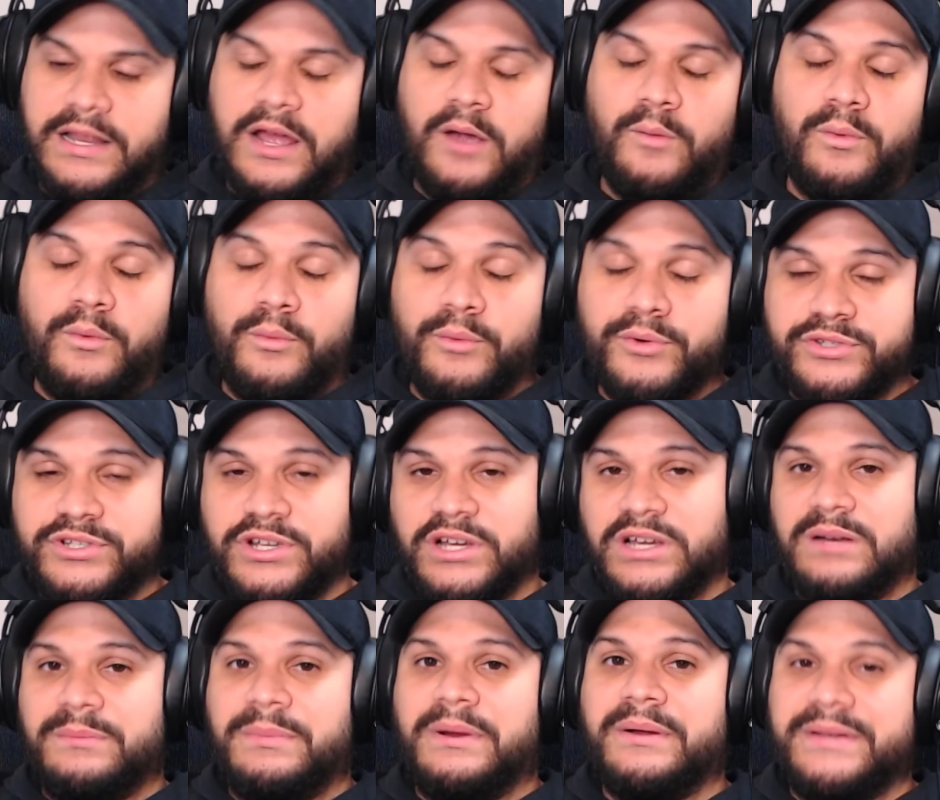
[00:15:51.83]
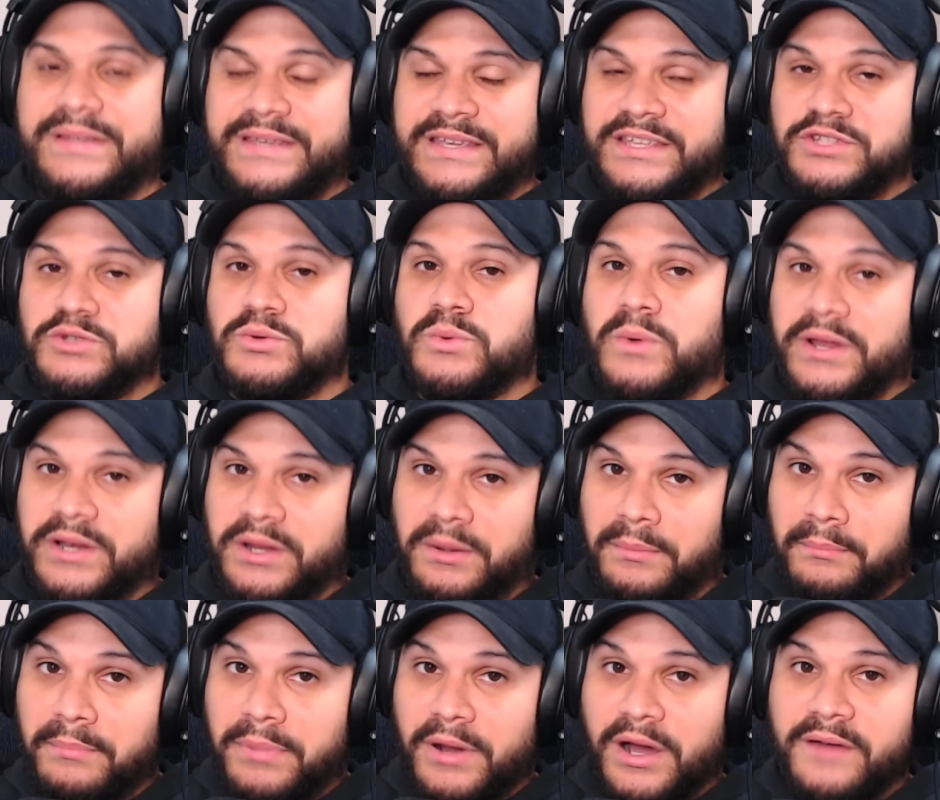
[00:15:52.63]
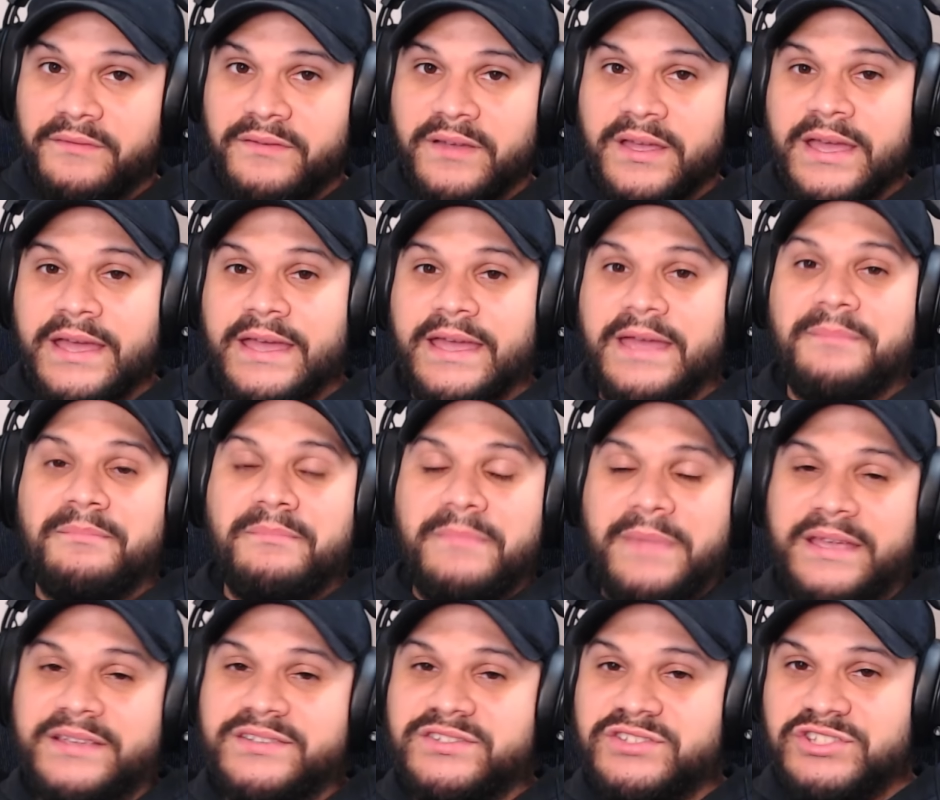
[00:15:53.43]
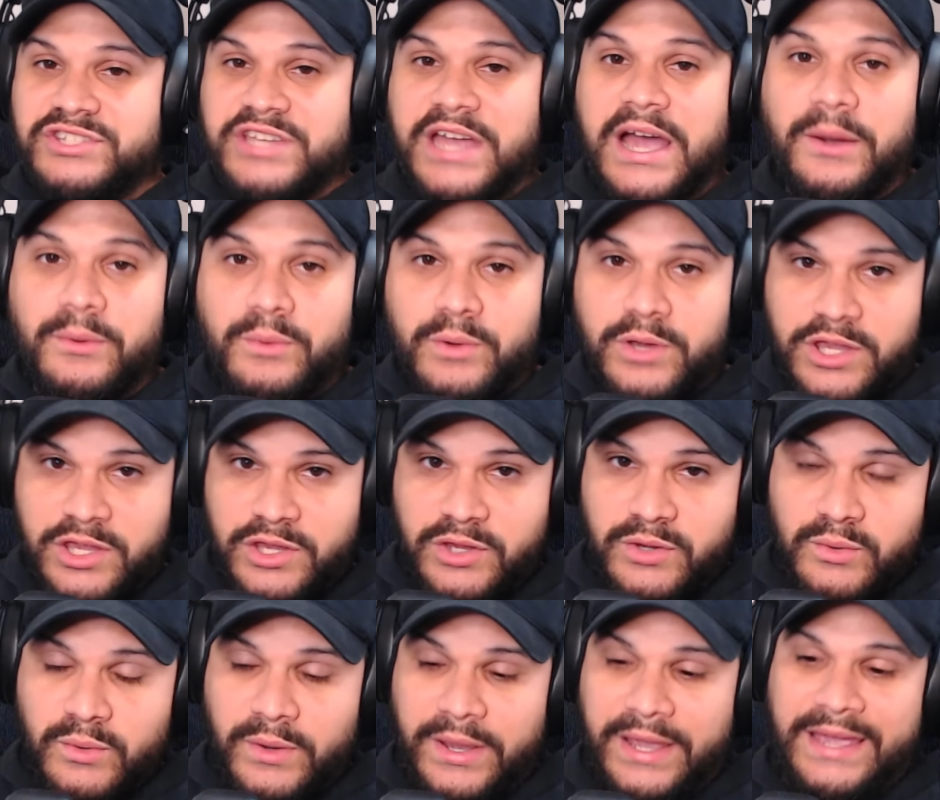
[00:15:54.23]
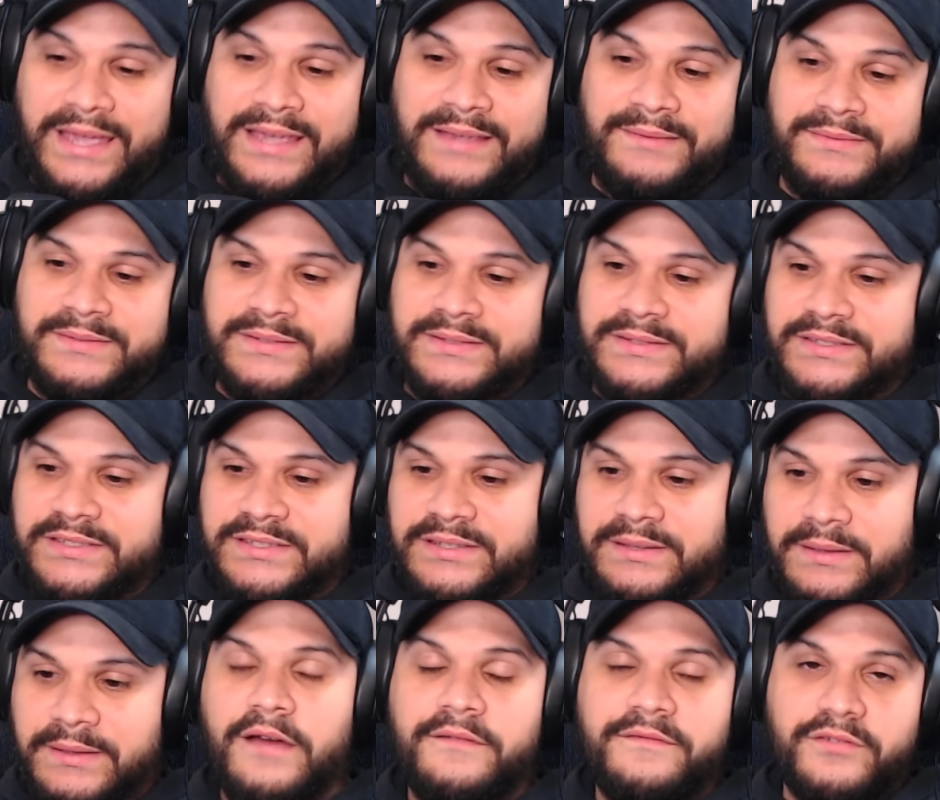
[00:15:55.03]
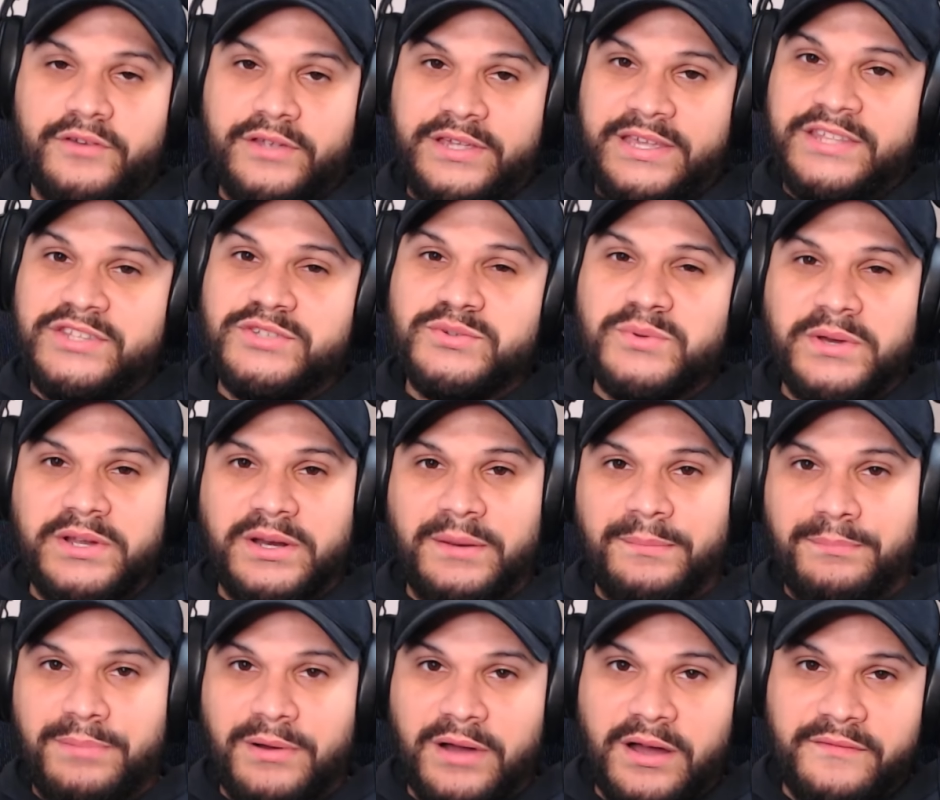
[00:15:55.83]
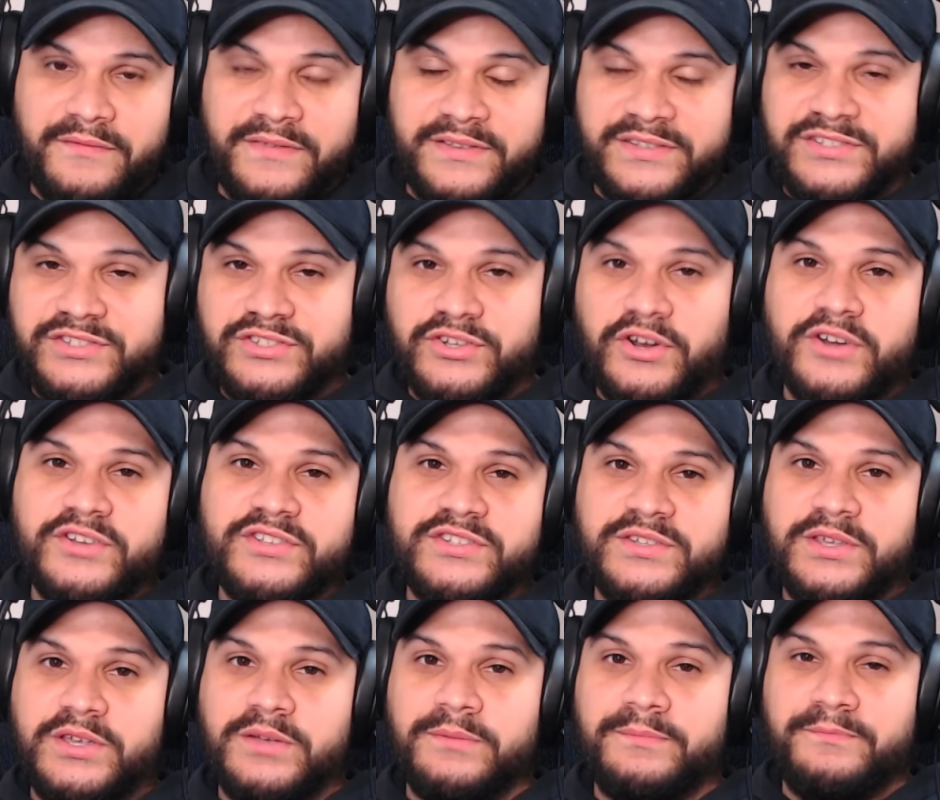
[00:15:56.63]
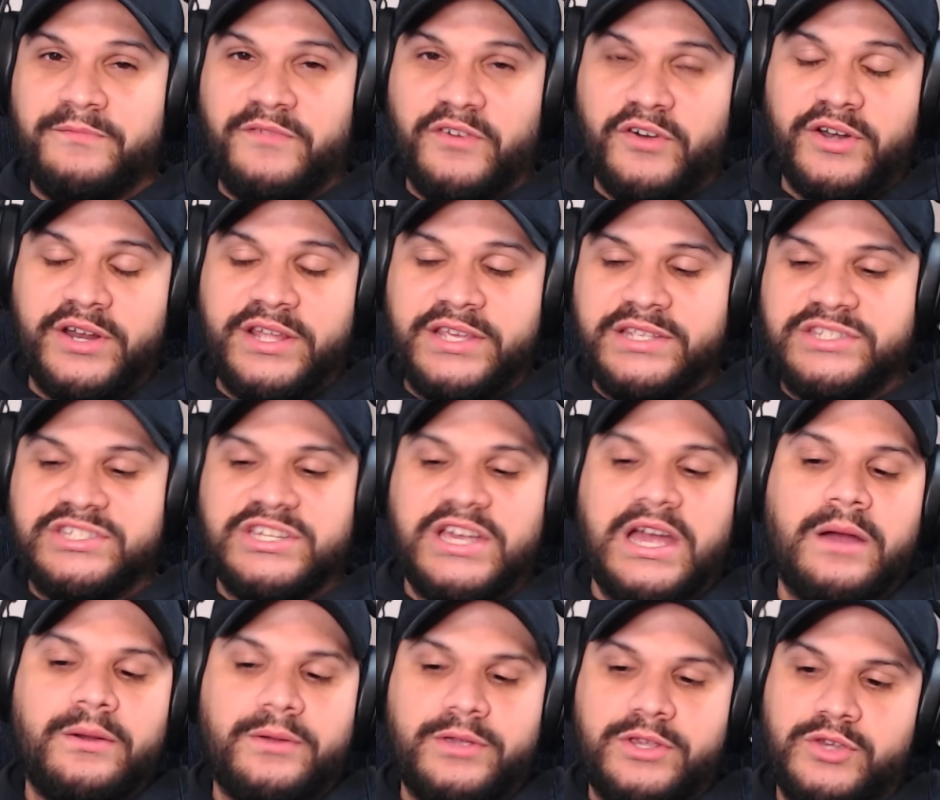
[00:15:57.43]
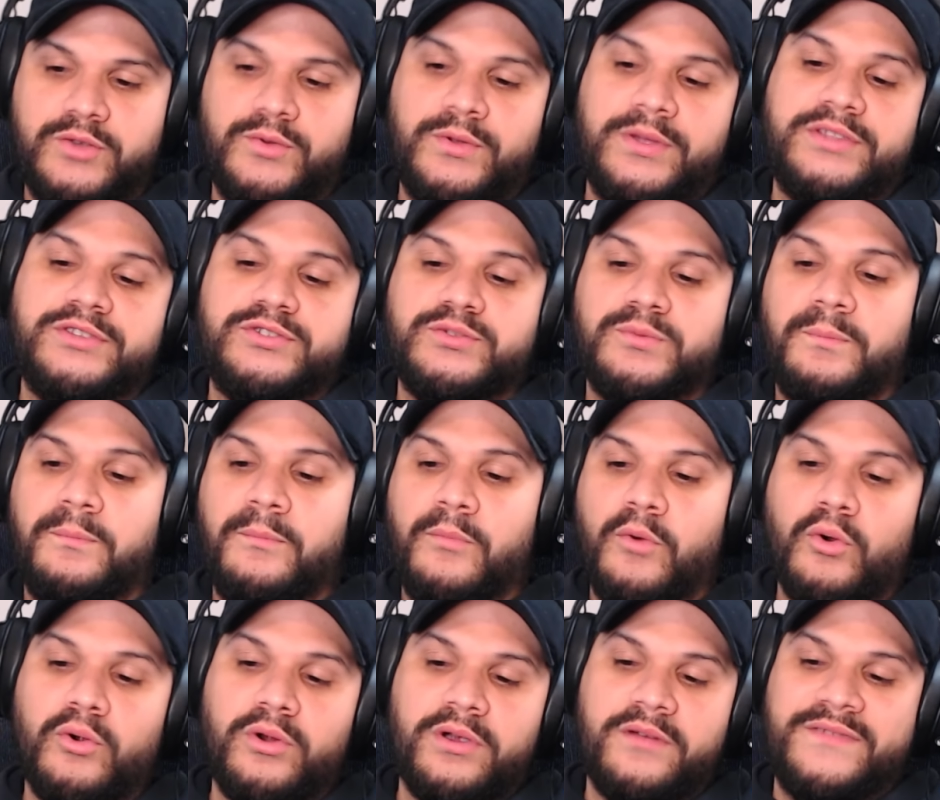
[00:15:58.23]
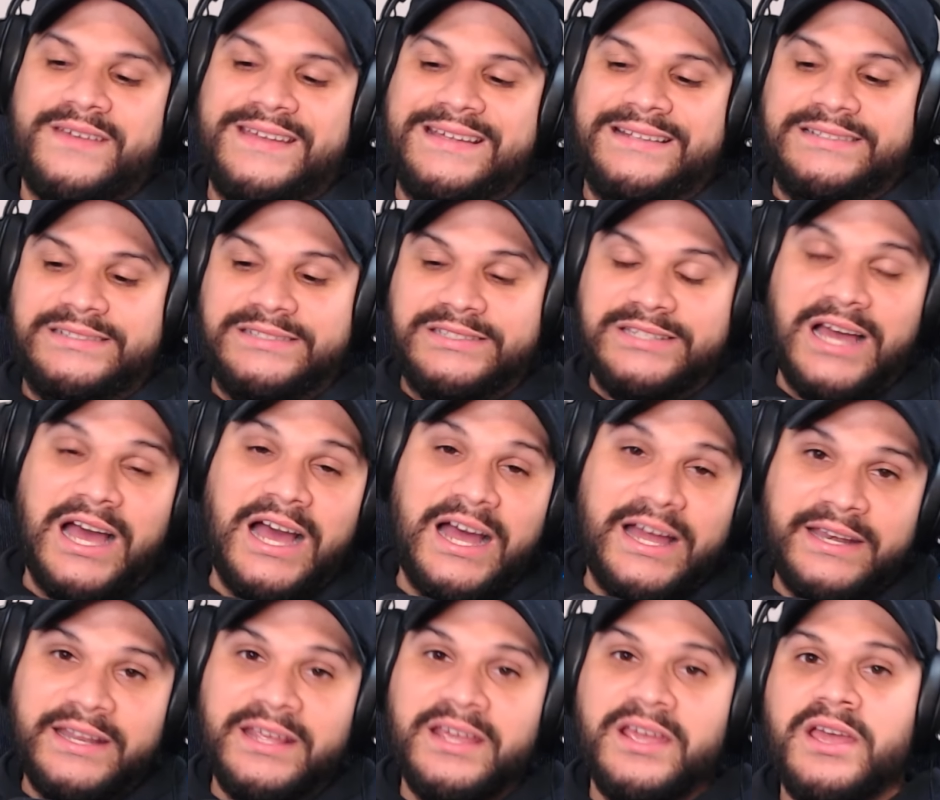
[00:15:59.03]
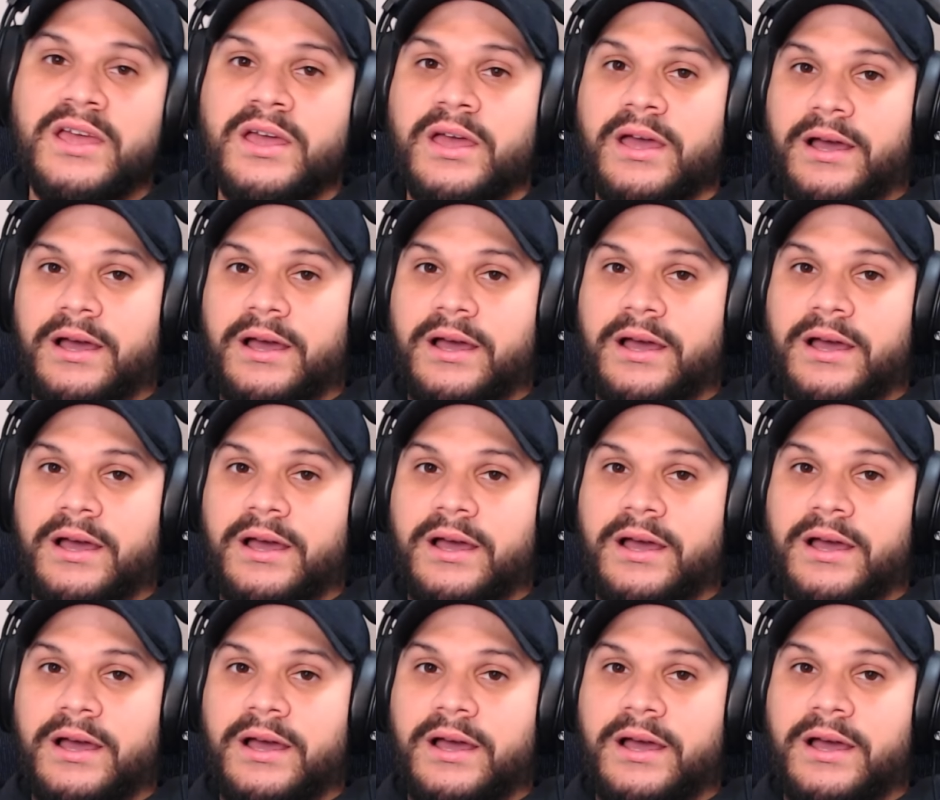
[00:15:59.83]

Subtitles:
Now, when we're talking about E2 and above, it makes Jiaoqiu Now for E2 and above, it starts converting Jiaoqiu into more of a dot